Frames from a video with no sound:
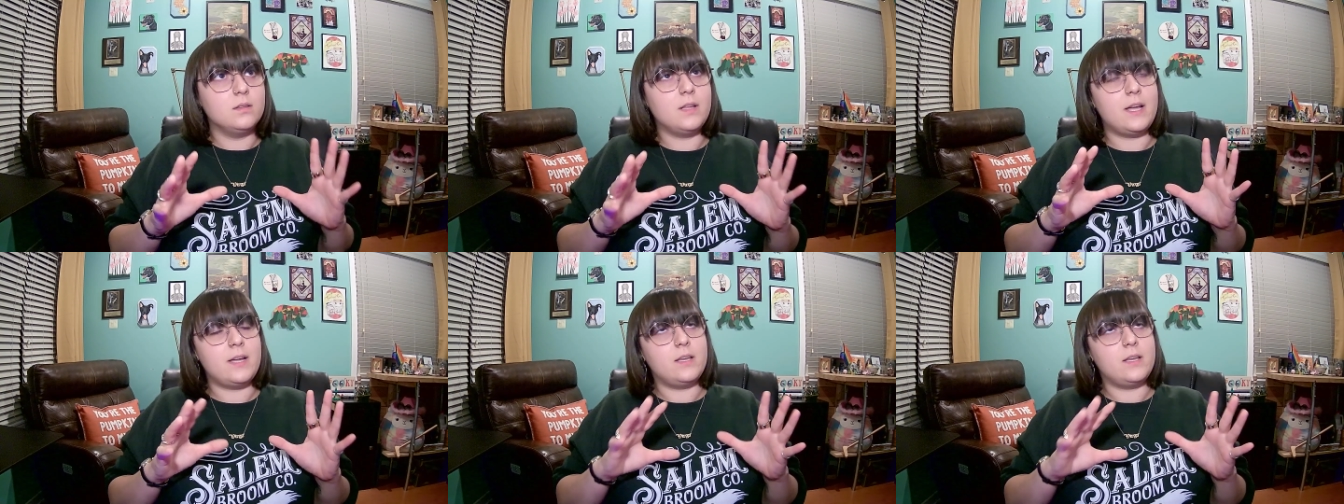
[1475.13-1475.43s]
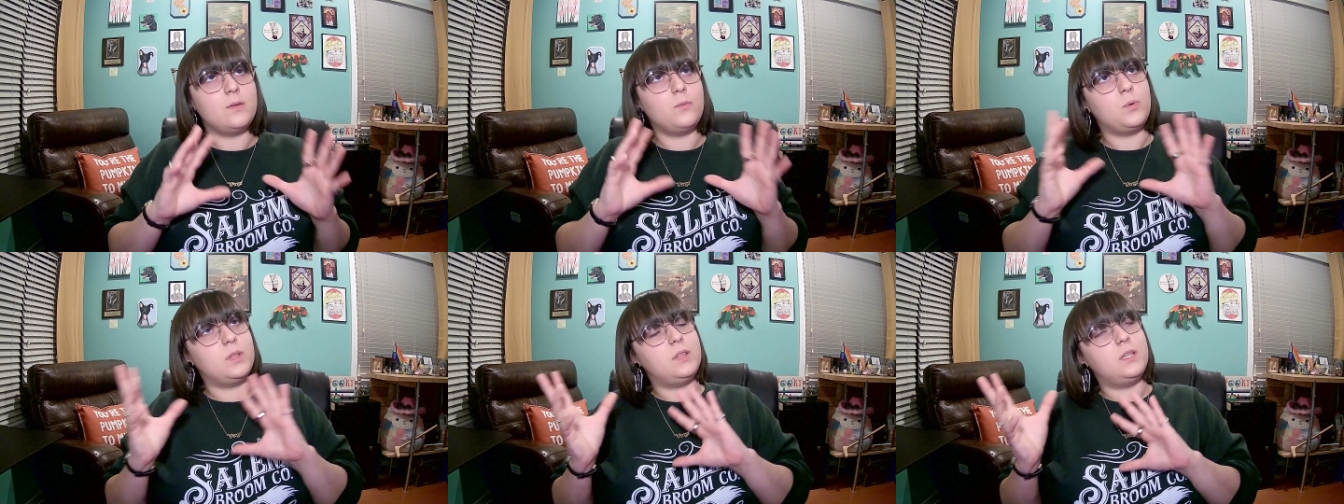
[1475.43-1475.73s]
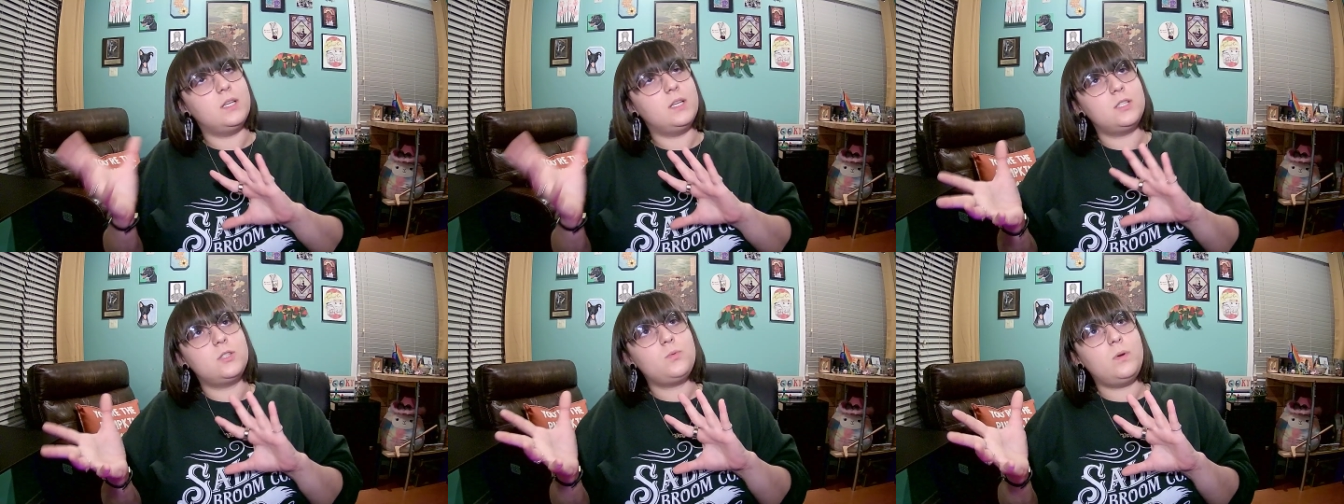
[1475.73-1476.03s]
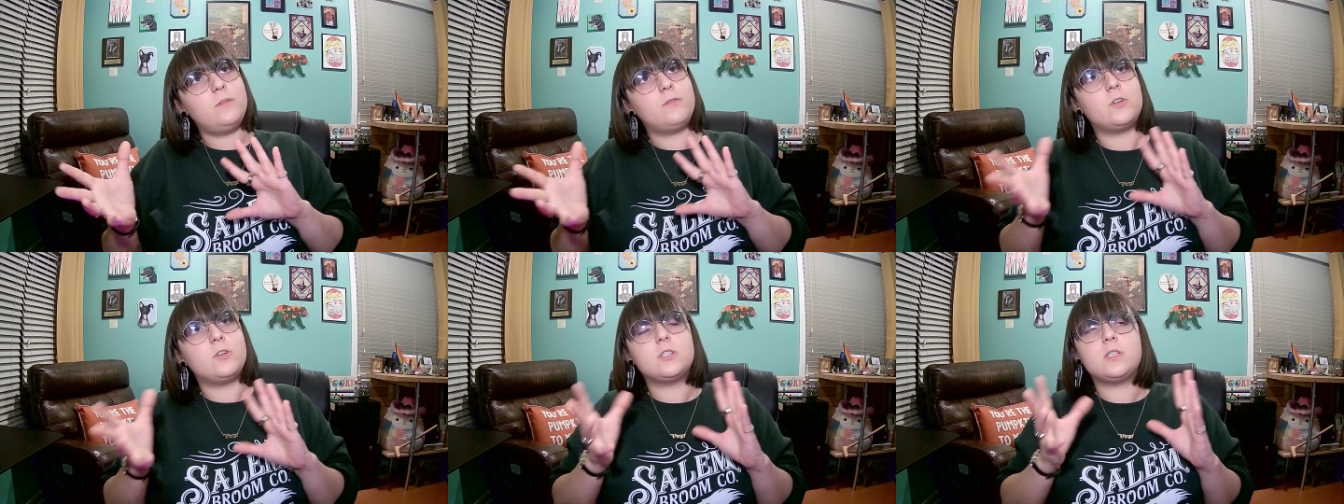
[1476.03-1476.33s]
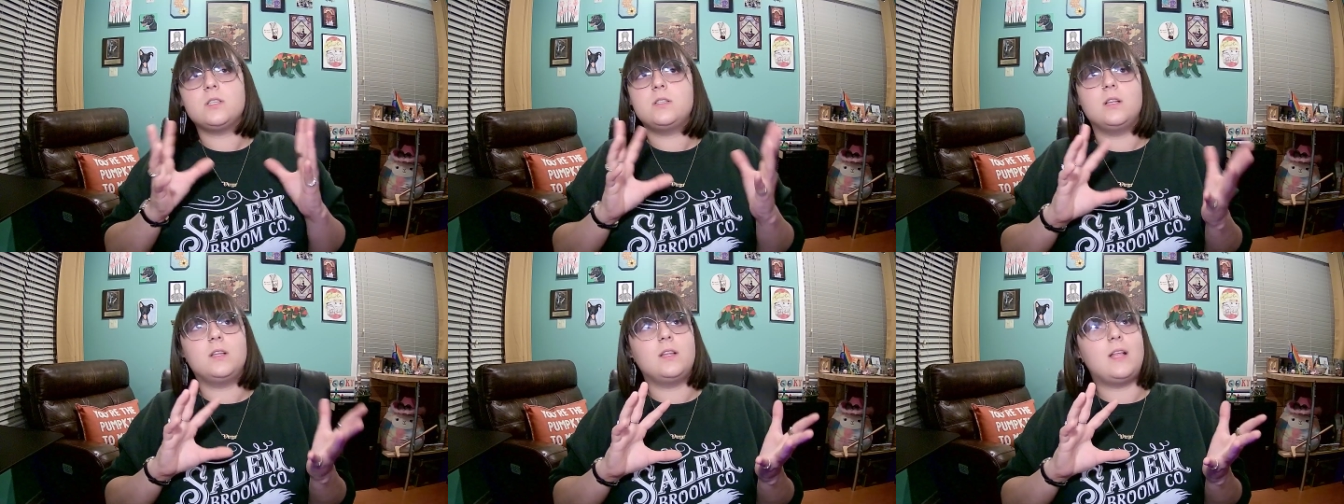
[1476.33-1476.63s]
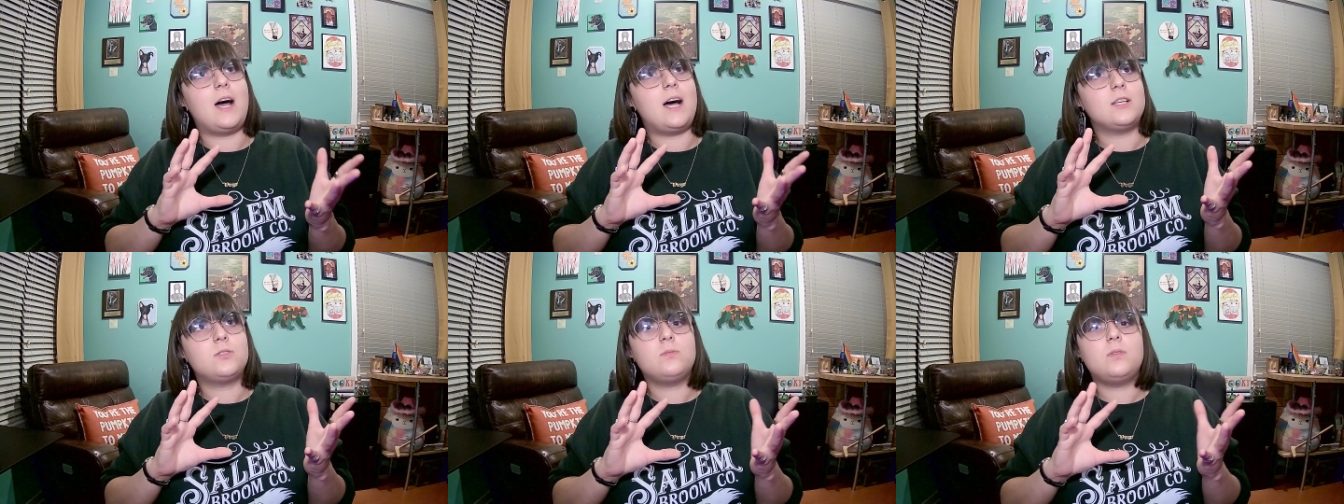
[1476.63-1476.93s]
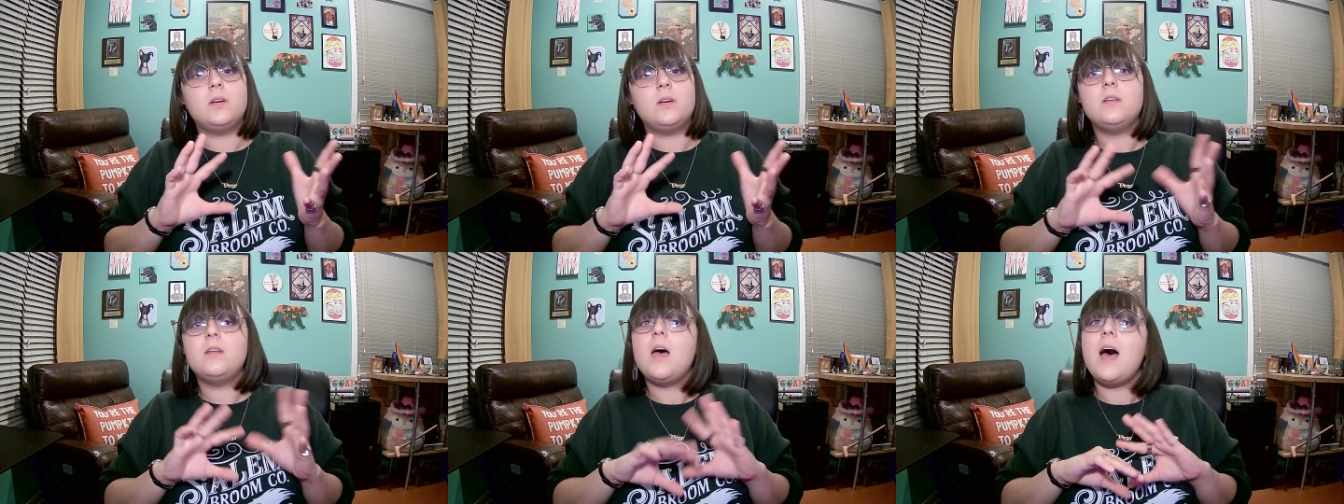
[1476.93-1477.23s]
Like with this one versus the last
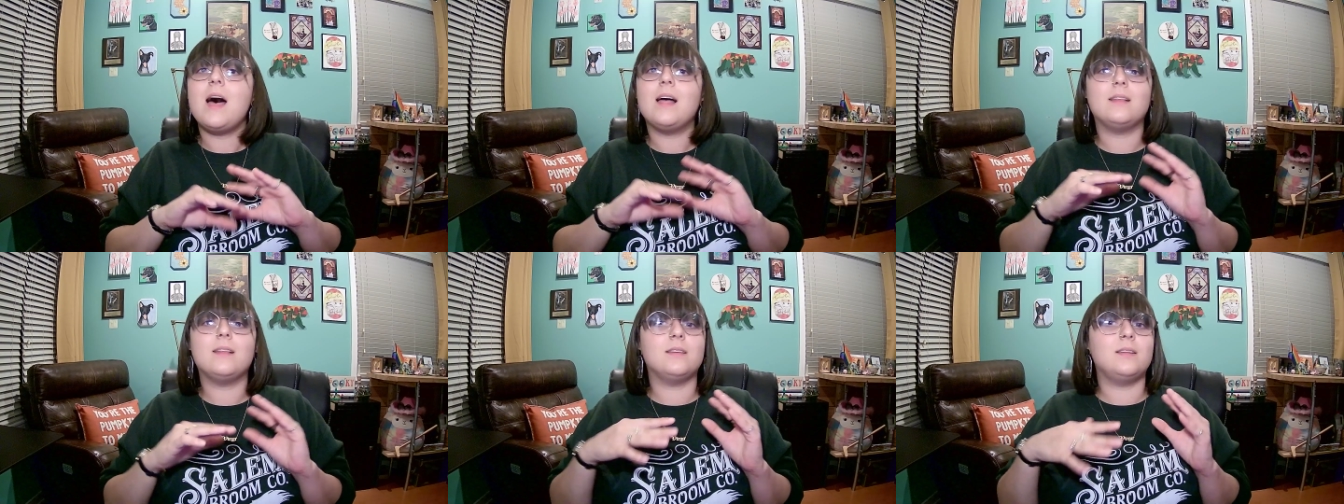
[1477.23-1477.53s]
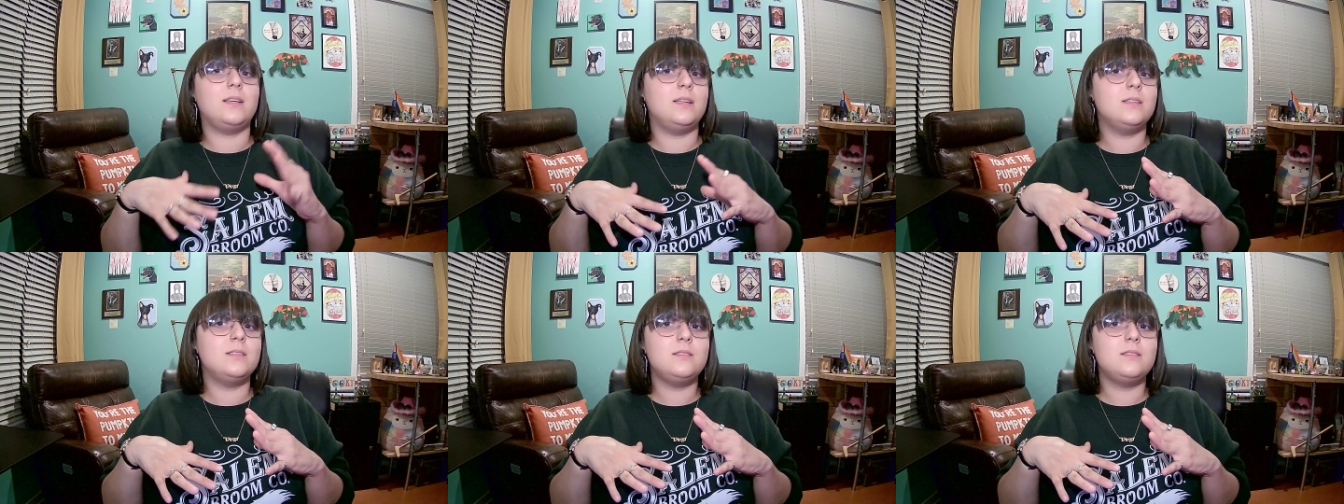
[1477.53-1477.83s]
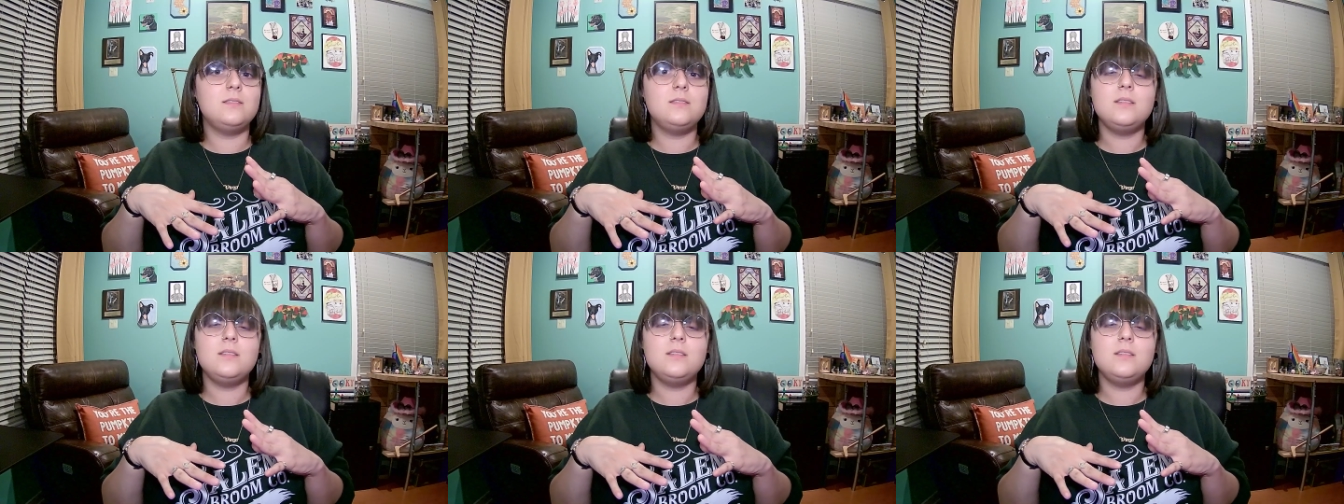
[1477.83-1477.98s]
one, at least